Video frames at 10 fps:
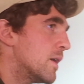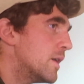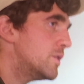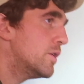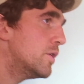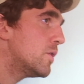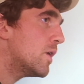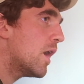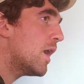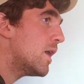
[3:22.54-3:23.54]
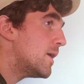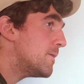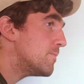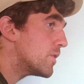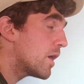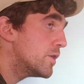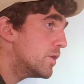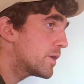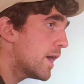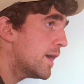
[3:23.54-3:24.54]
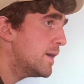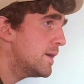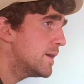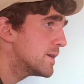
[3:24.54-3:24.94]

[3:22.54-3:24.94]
Hey, dude, um, are you okay?